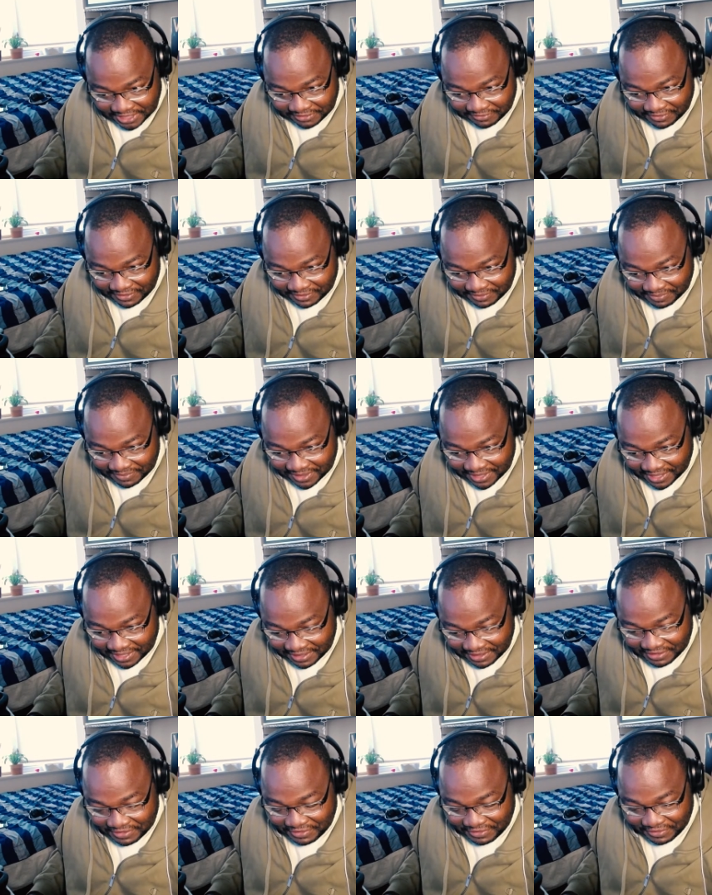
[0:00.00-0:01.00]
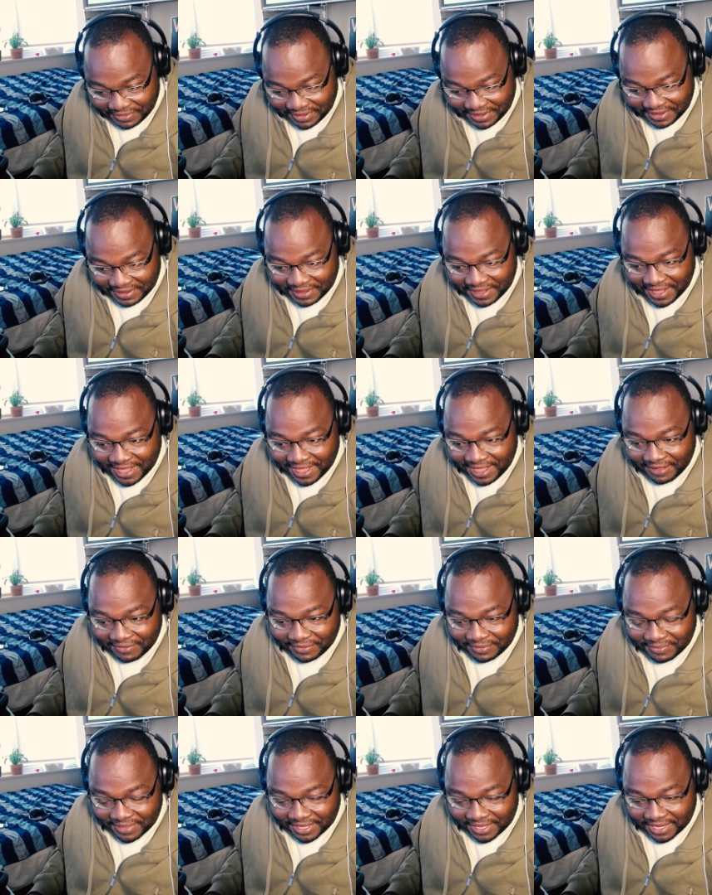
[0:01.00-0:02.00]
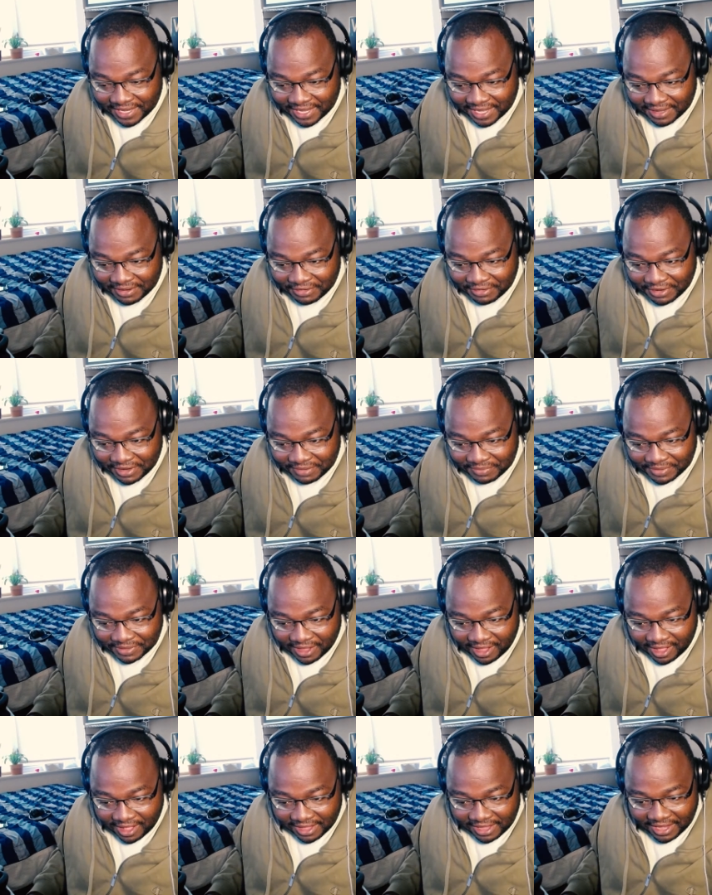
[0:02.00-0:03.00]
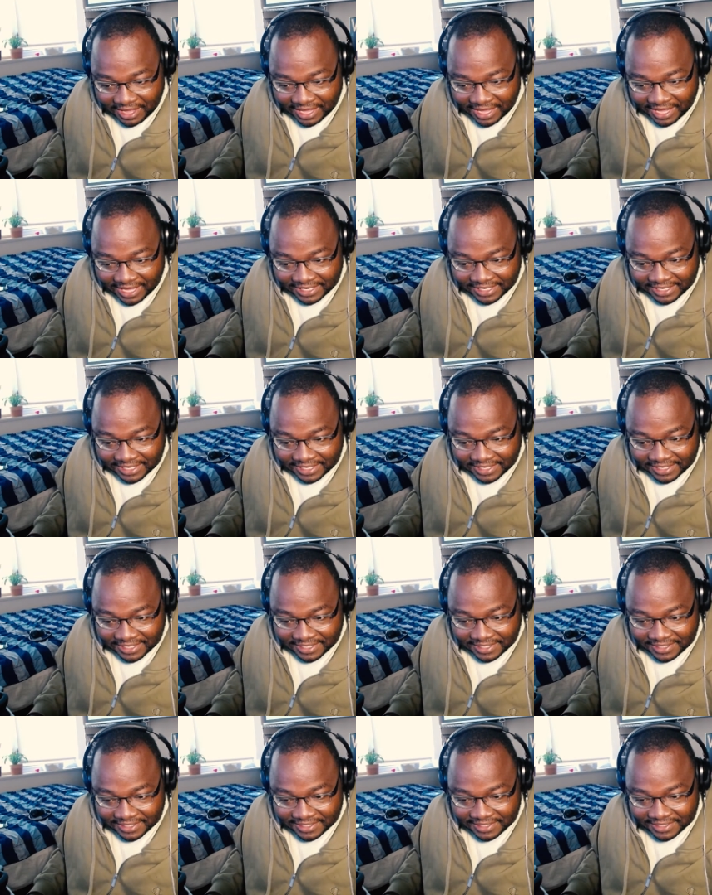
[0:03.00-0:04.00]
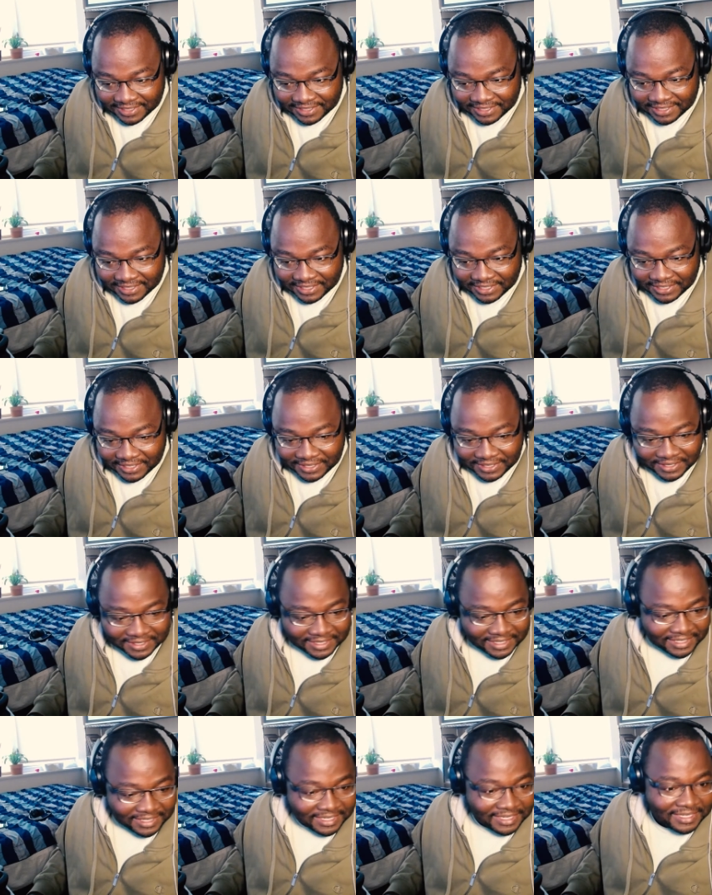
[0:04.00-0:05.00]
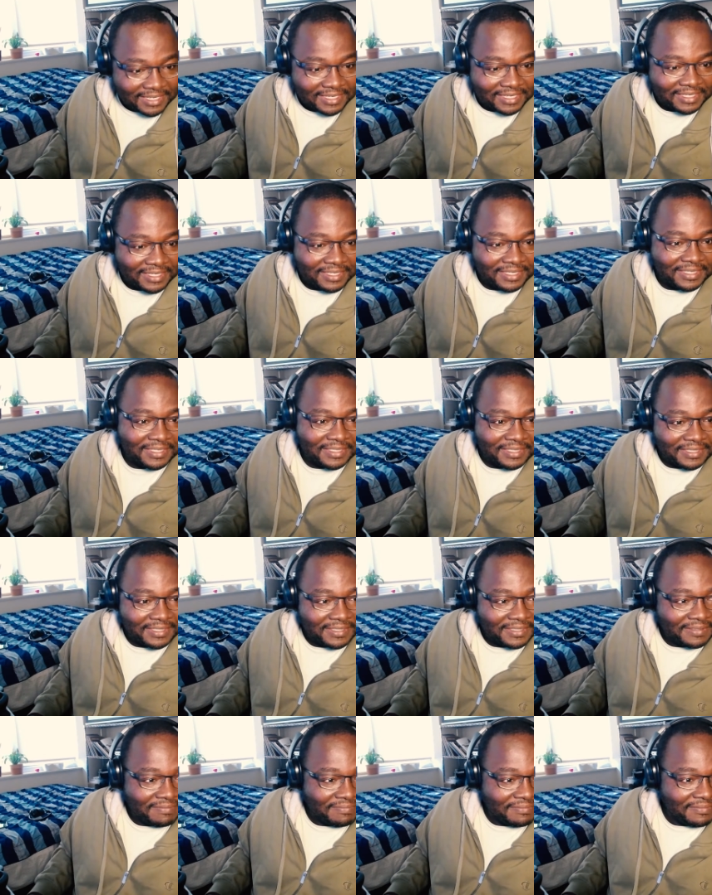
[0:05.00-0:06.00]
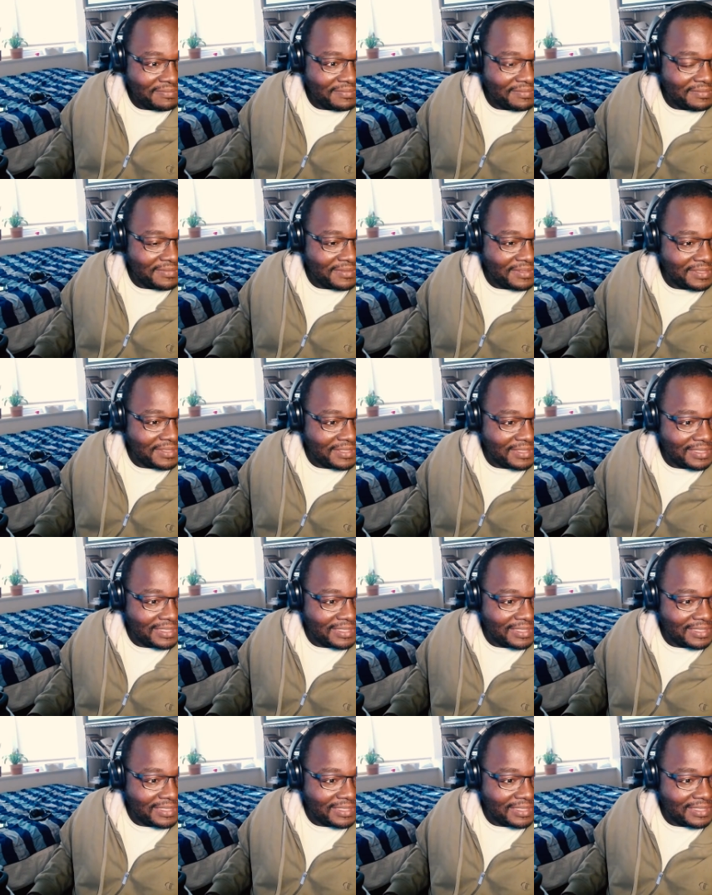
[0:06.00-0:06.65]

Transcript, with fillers: from the, incre from the uh, Incredible Hulk. Got this! Hold on. You got this!